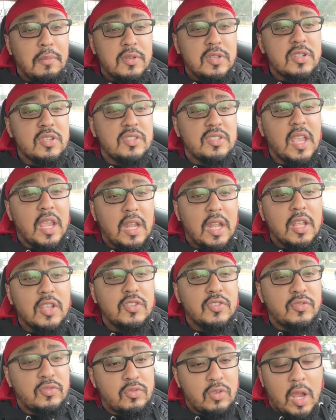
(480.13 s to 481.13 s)
I'm gonna just say
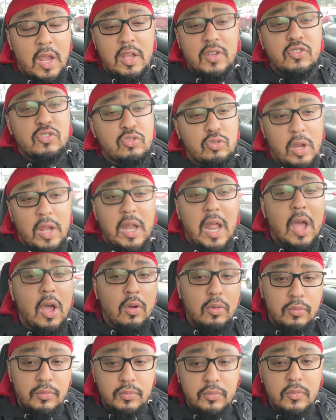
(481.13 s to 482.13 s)
this straight straight
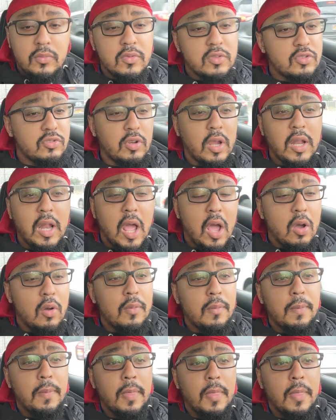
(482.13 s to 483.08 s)
out, straight out.